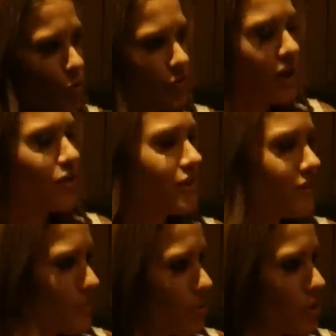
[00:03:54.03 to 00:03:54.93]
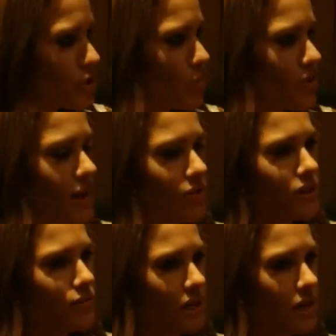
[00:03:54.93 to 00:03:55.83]
without giving the push and without
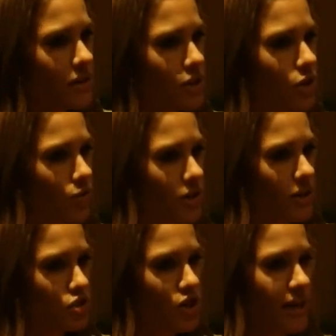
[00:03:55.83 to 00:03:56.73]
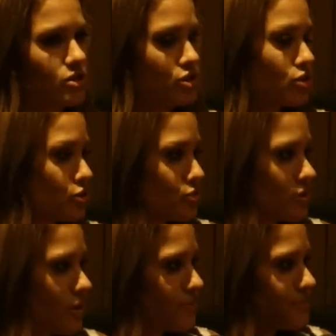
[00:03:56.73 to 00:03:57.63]
giving, you know, a chance to do
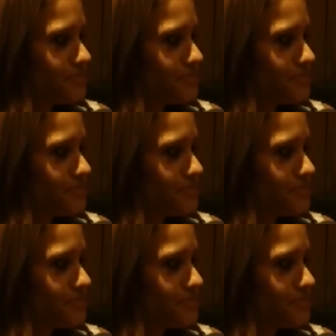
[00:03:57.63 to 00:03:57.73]
so.